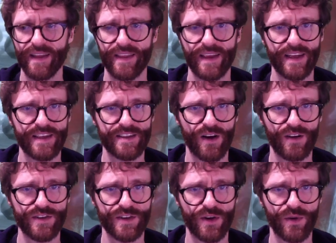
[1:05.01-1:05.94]
Then he's
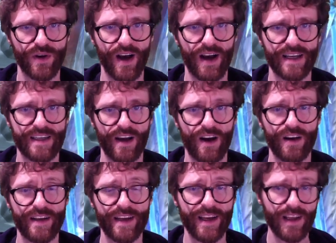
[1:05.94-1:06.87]
also got
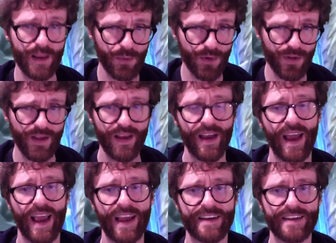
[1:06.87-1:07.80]
unkillable
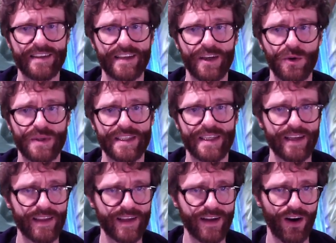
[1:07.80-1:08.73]
and continuous
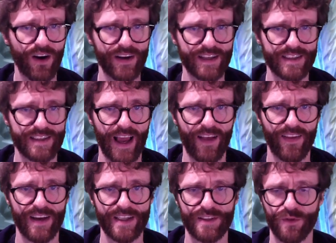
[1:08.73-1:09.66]
healing on his
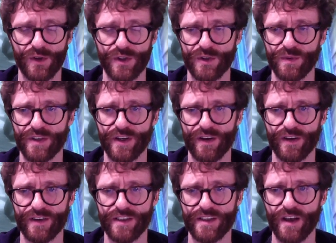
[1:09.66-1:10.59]
allies for 2
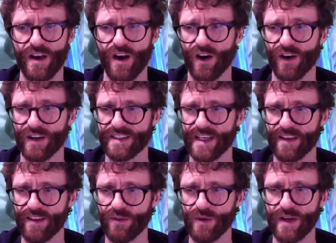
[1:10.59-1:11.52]
turns on his
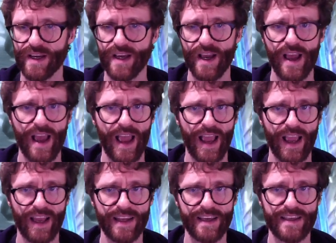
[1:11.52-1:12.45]
A3,
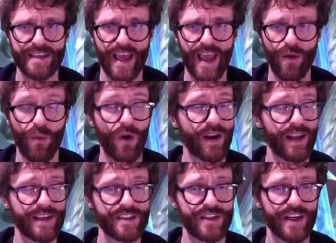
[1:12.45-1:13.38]
and his A1
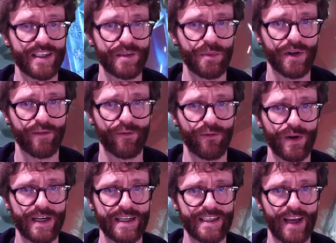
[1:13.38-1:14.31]
has a chance to put a
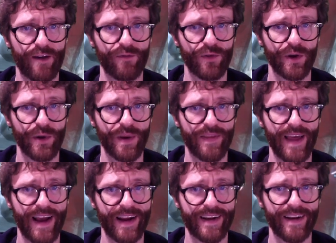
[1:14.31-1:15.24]
freeze out for you, and
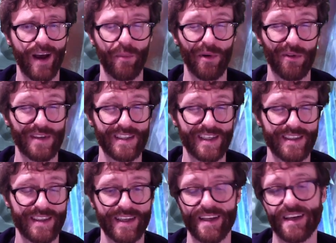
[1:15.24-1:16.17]
that cannot be
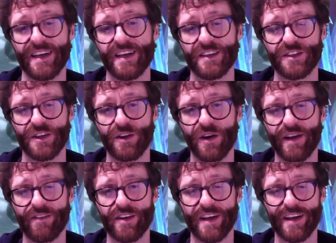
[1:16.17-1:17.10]
resisted, so you don't
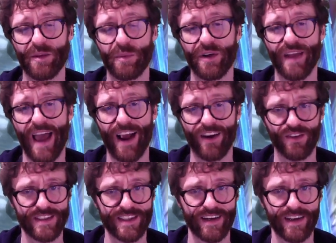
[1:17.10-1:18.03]
even need to build
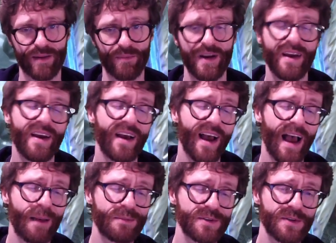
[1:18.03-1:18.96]
accuracy on him.
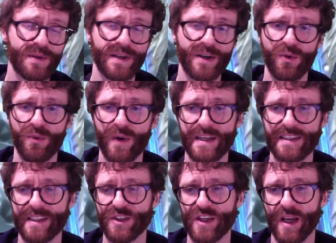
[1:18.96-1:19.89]
Absolutely
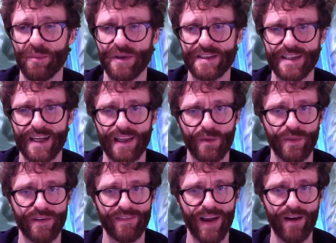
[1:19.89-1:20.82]
crazy champion. He's got a little
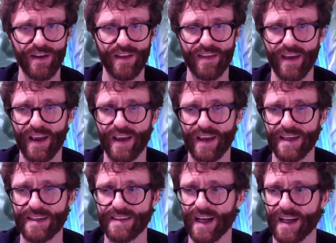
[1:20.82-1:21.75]
bit of everything.
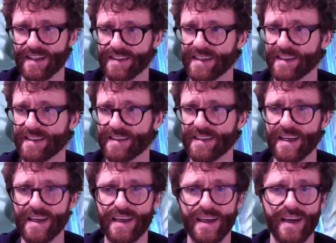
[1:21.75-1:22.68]
He's got
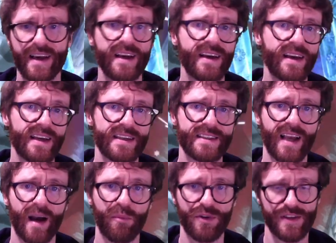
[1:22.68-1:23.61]
CC, he's
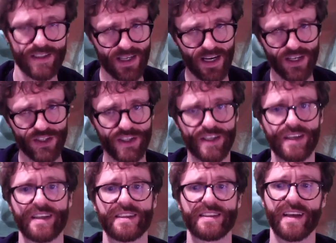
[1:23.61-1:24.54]
got protection,
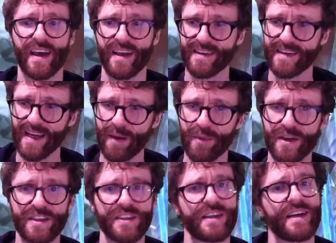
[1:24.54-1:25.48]
he's got
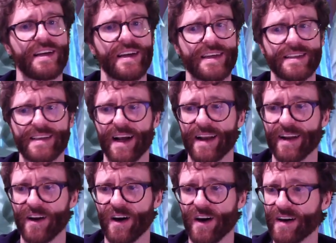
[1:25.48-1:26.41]
damage, he's got
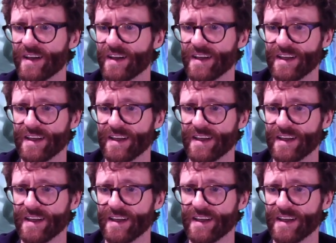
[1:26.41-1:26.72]
it all.